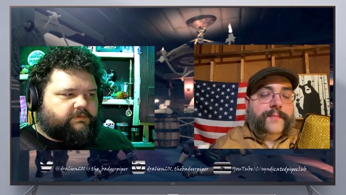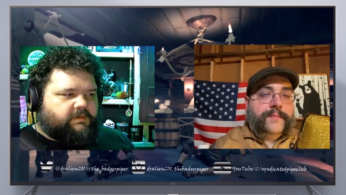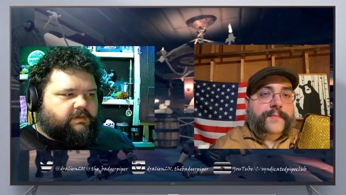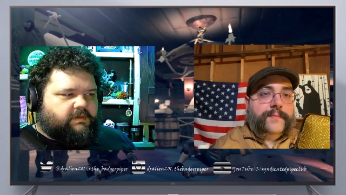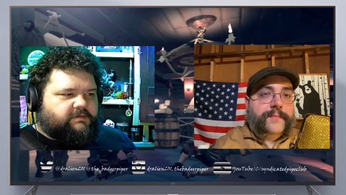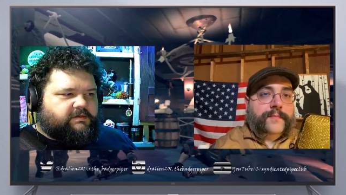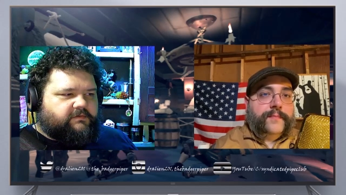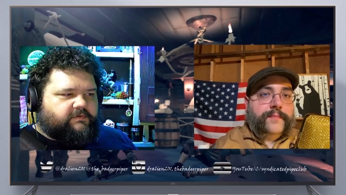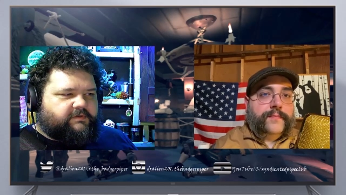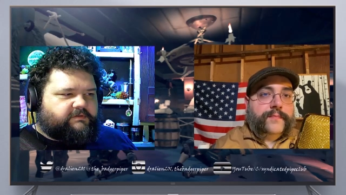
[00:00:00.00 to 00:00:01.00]
Speaker 1: Yeah, well,
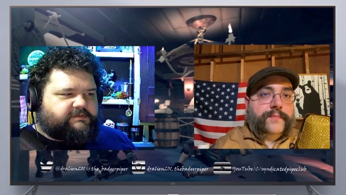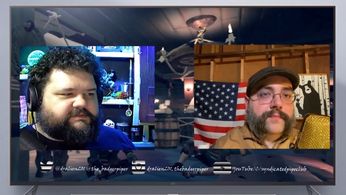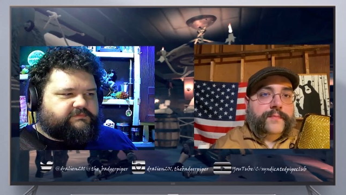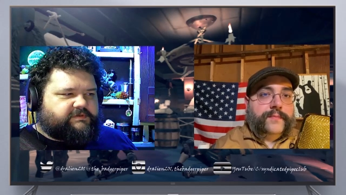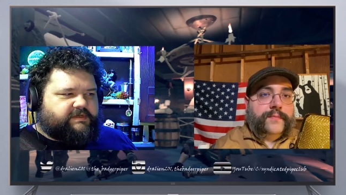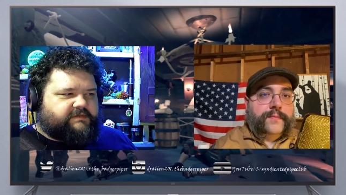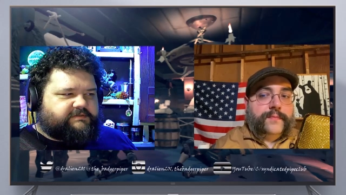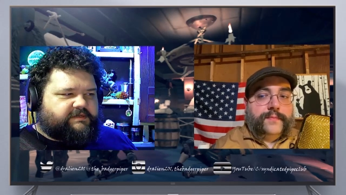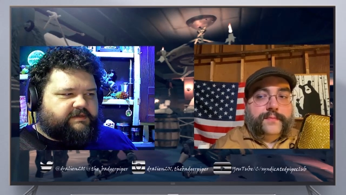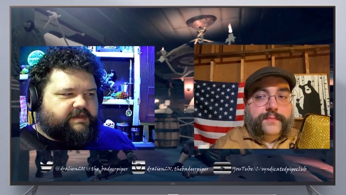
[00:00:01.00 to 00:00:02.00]
at least we're not uh,
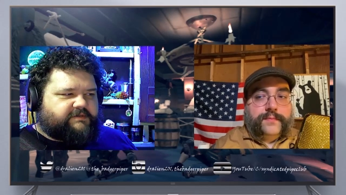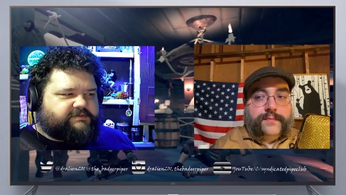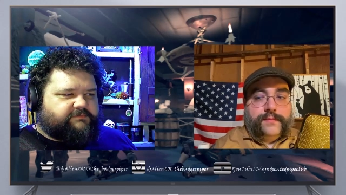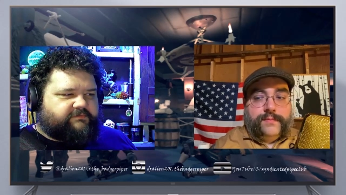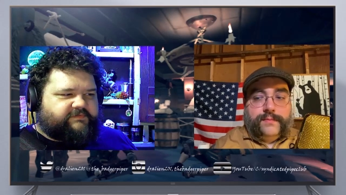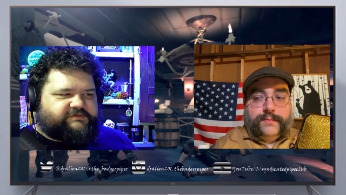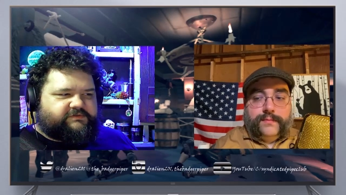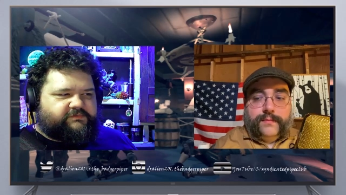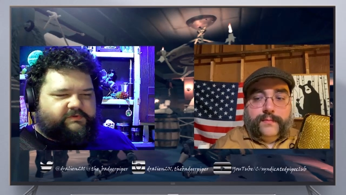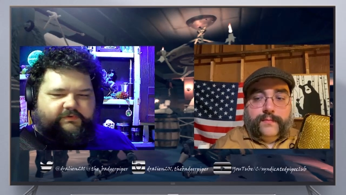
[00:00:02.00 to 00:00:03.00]
actually professionally
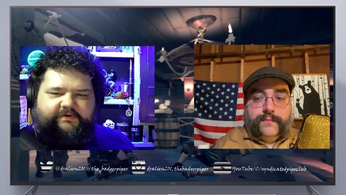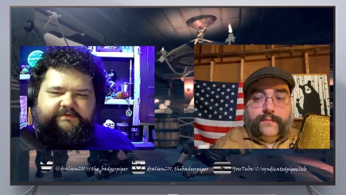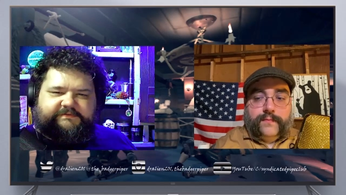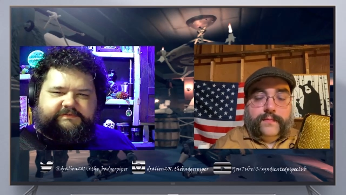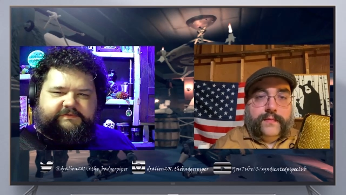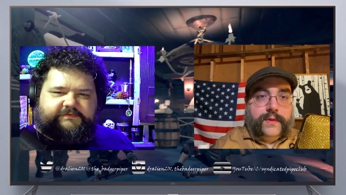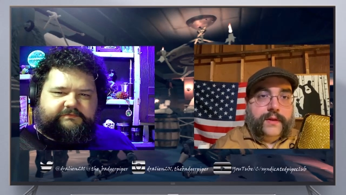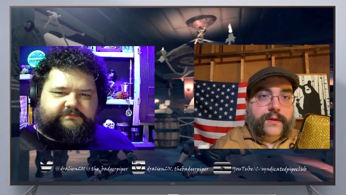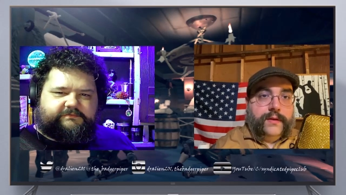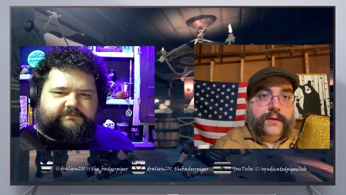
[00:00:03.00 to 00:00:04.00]
recording, so...
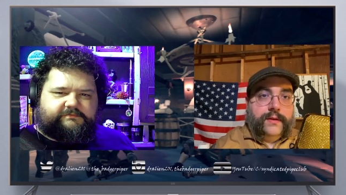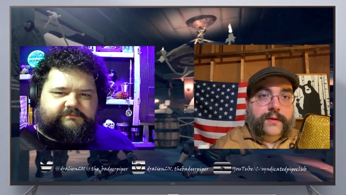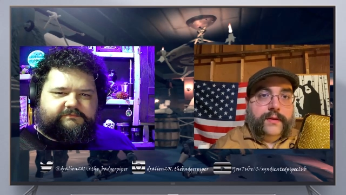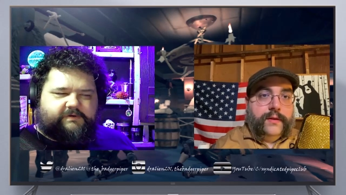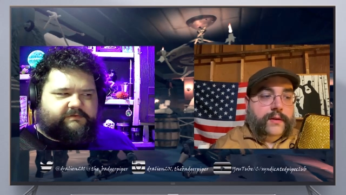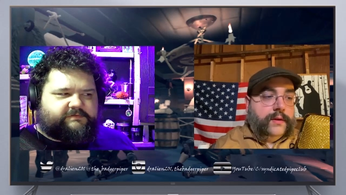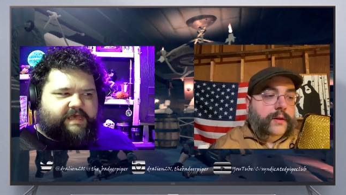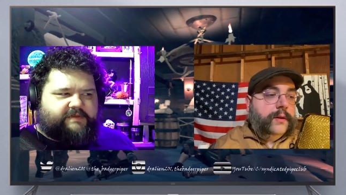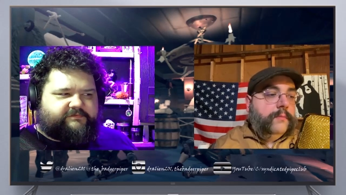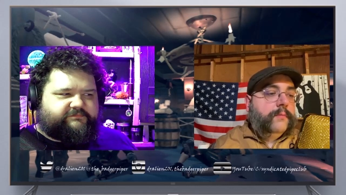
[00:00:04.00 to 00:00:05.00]
Well, kind of.
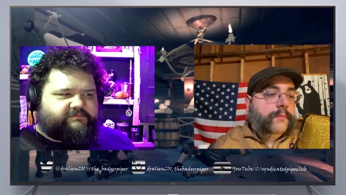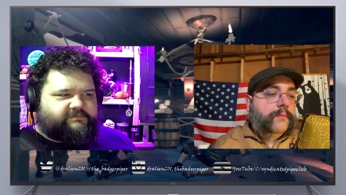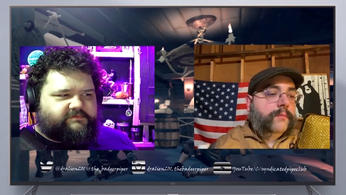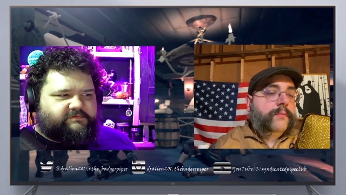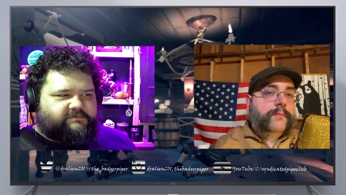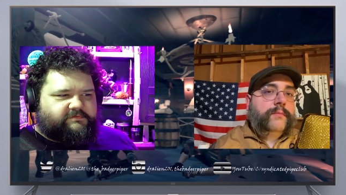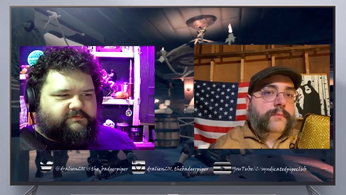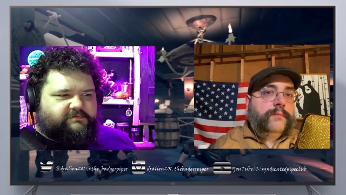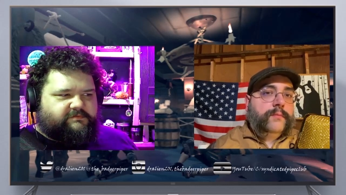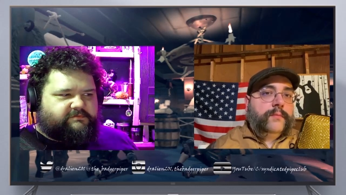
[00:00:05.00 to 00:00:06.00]

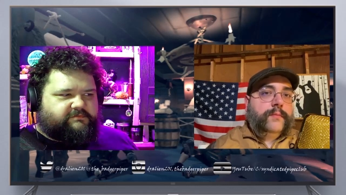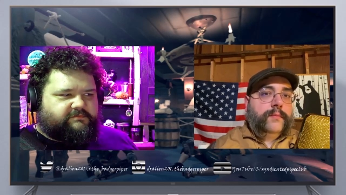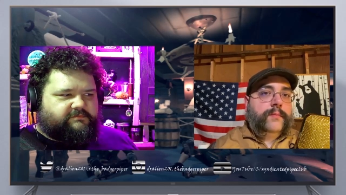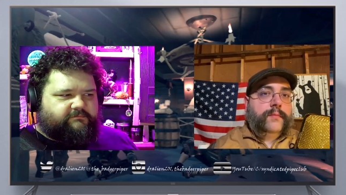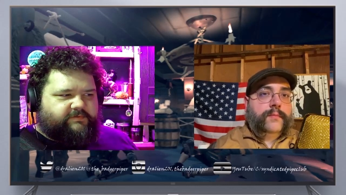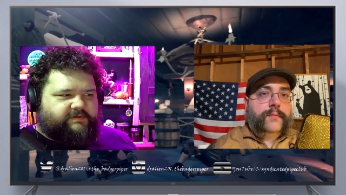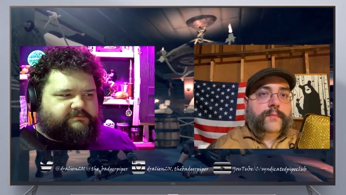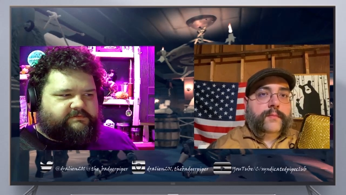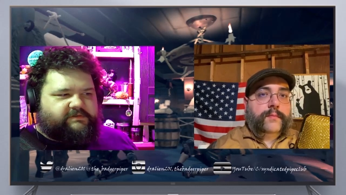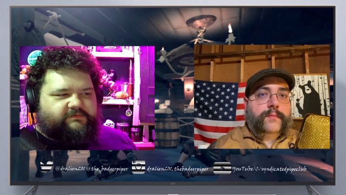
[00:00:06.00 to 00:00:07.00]
But, you know,
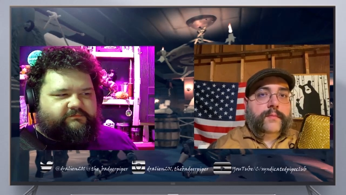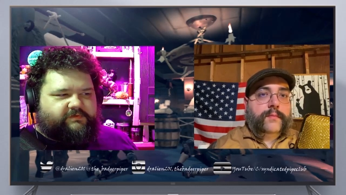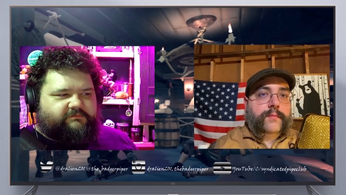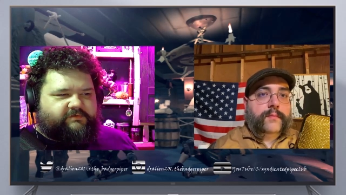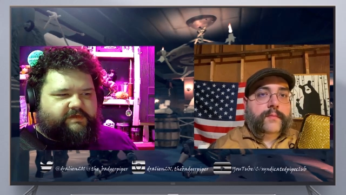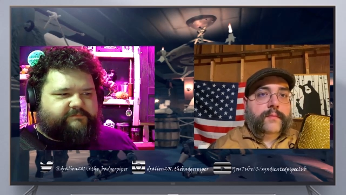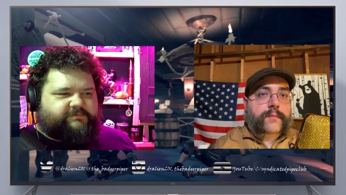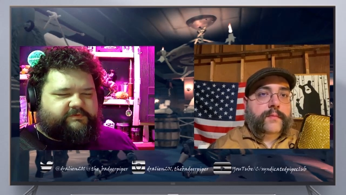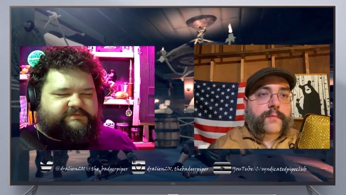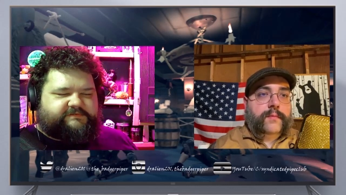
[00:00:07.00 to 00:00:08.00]
we're, we're not
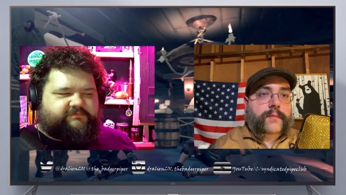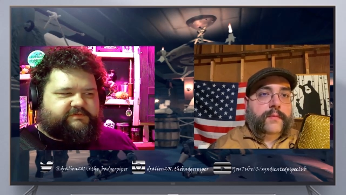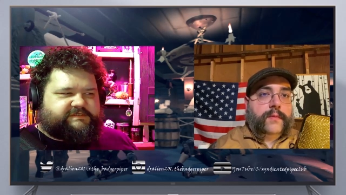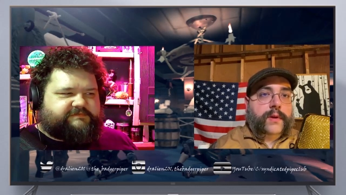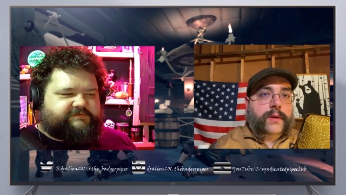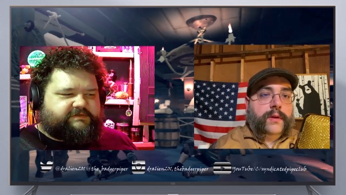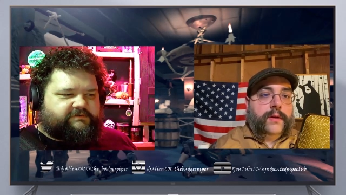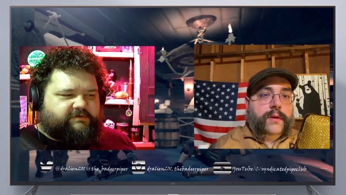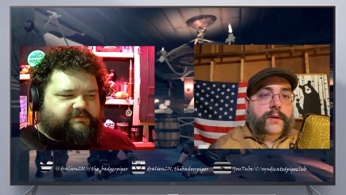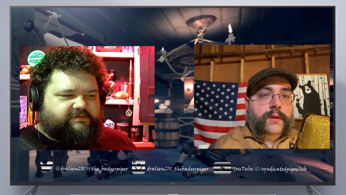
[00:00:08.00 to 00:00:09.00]
producing for TV or
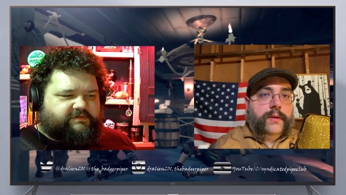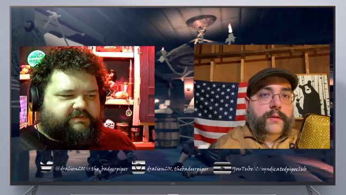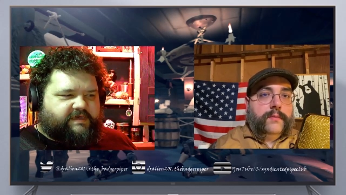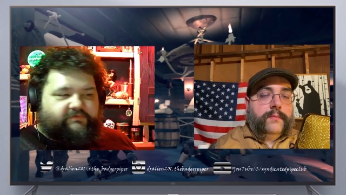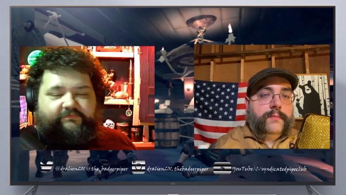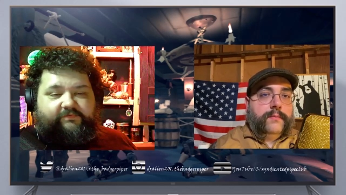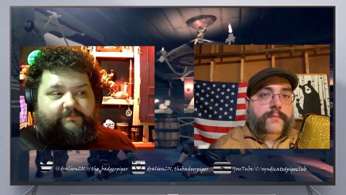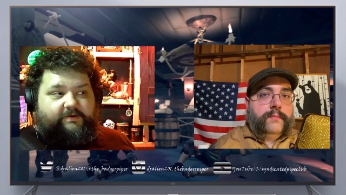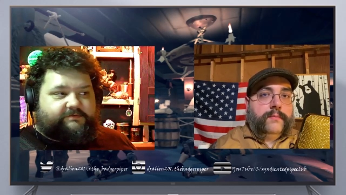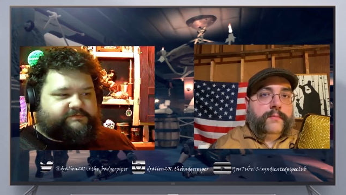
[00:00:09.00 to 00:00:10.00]
anything like that, or for
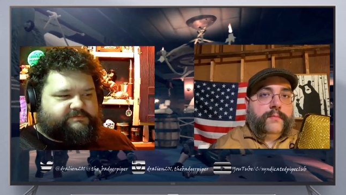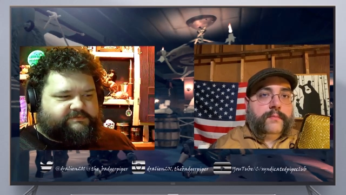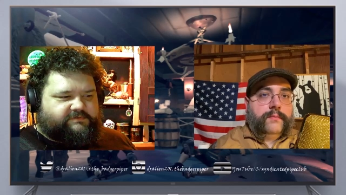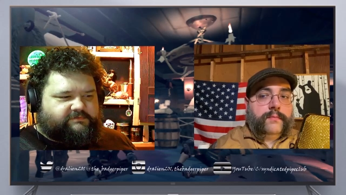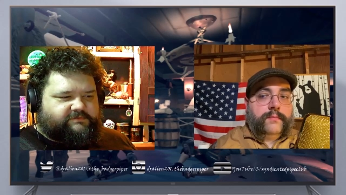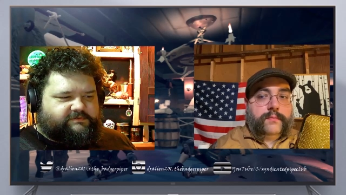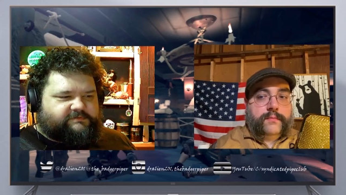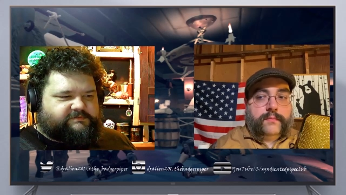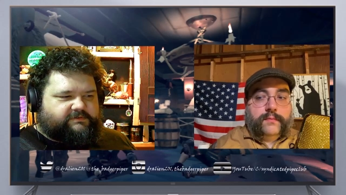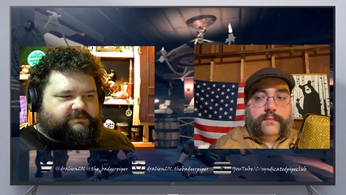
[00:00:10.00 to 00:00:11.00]
marks, so it's all
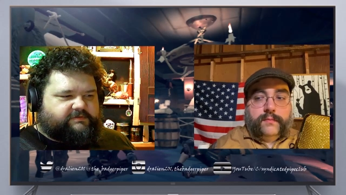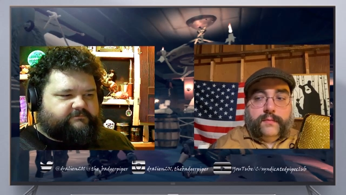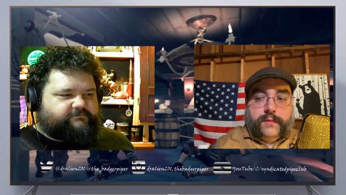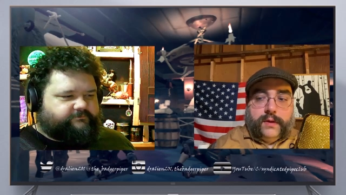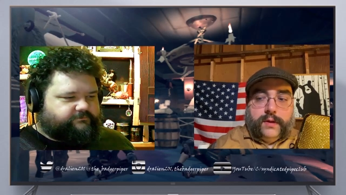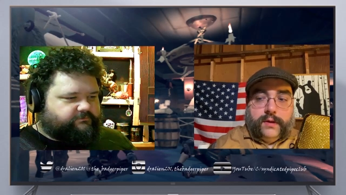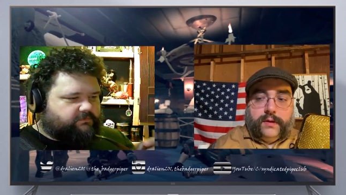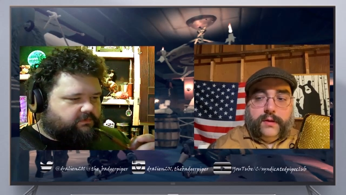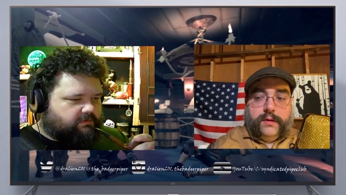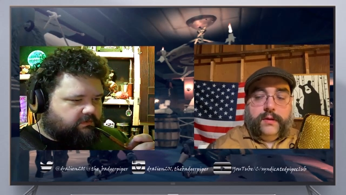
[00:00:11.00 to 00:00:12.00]
good.
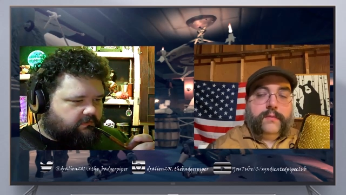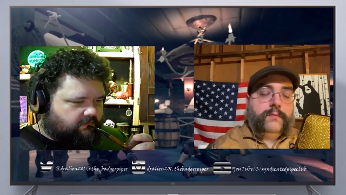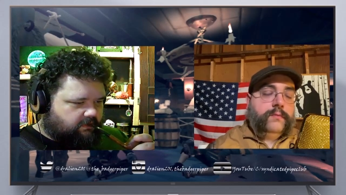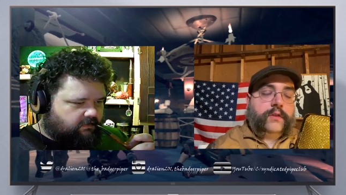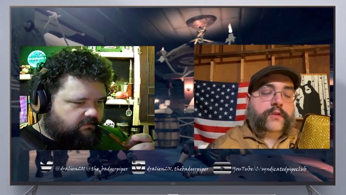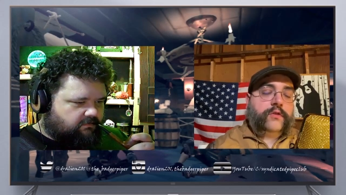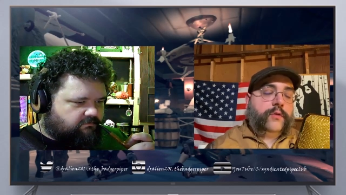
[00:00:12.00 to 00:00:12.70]
Speaker 2: That's true.